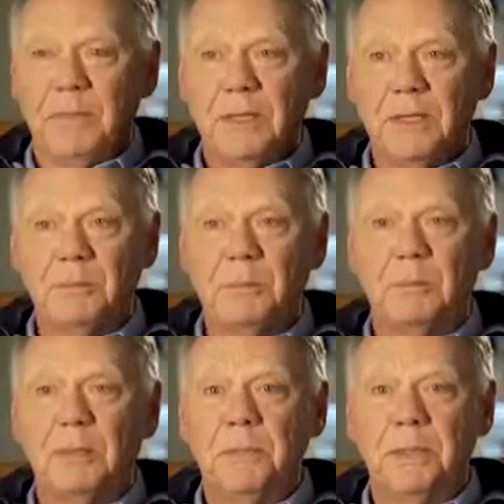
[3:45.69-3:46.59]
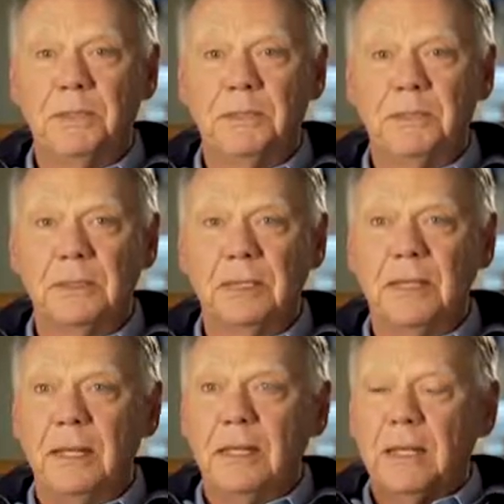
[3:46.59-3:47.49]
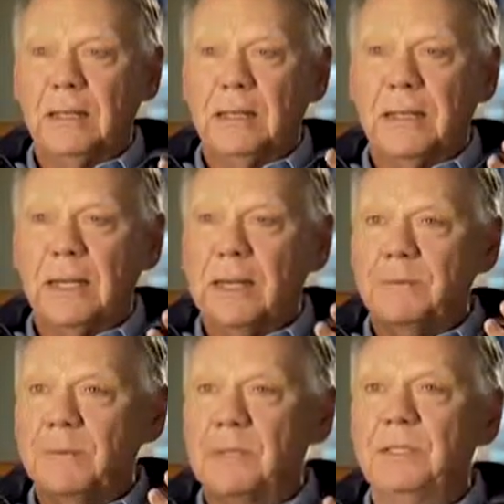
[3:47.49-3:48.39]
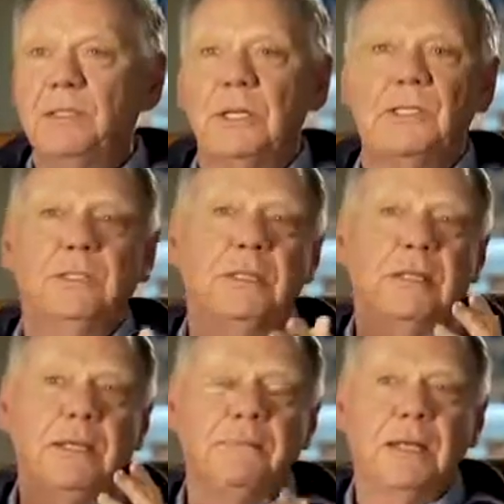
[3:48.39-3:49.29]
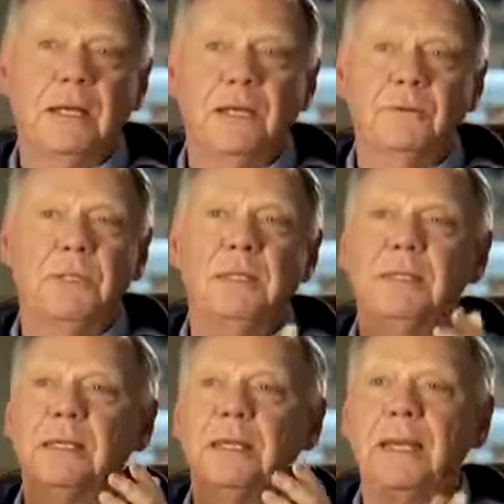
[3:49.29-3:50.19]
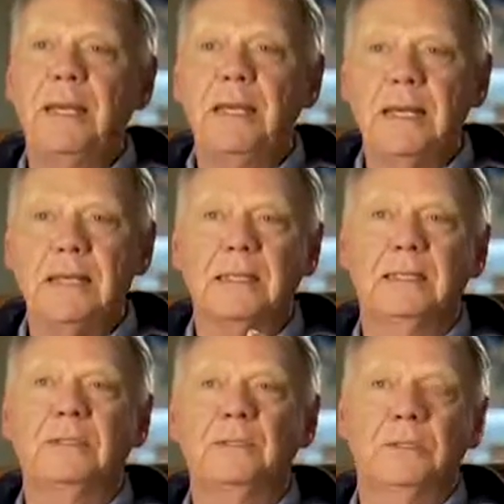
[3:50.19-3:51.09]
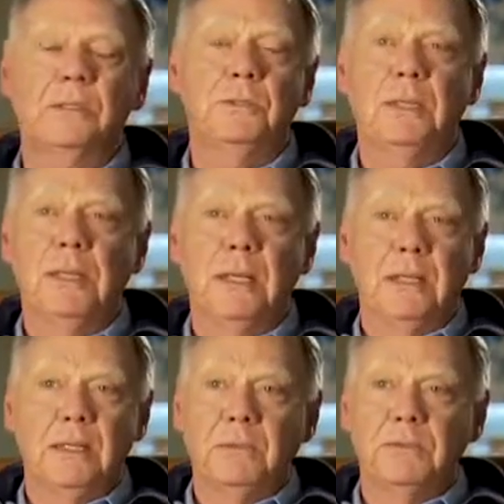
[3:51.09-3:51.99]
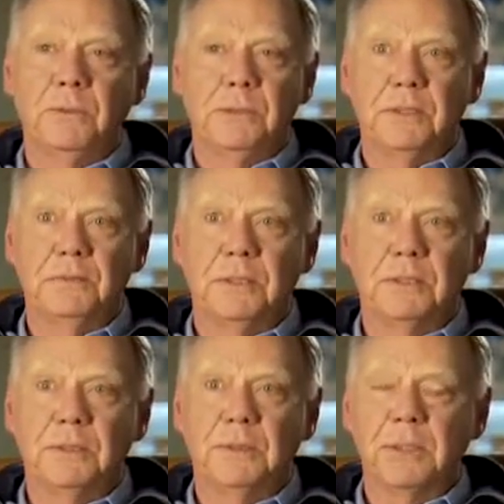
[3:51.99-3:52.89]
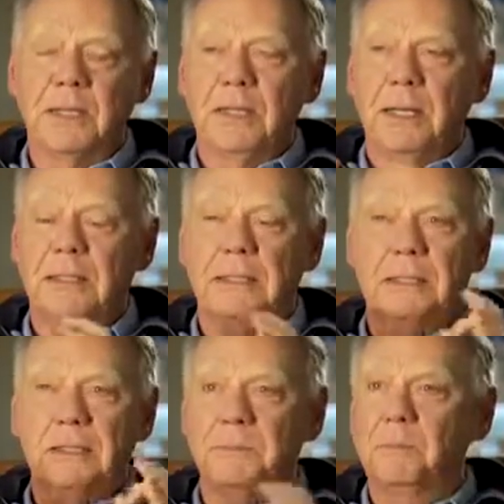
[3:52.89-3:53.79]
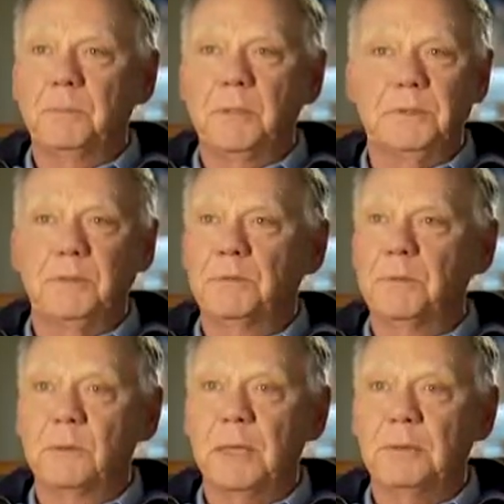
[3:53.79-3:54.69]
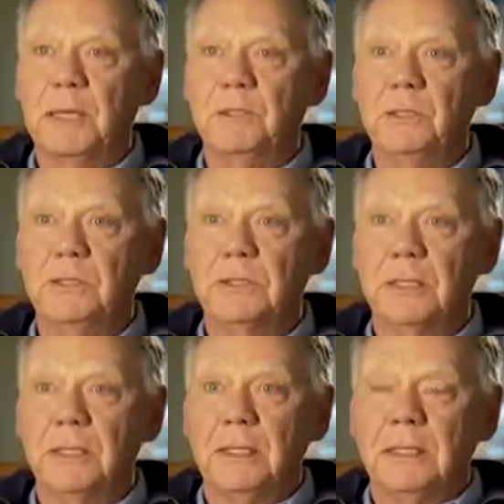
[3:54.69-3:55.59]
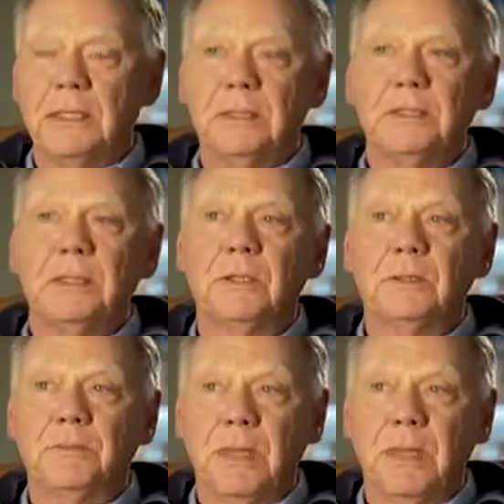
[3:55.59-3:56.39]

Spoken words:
this is what my patients need. They have indigestion, they have diarrhea, they cannot consume fruits and vegetables, and this is perfect for my patients. So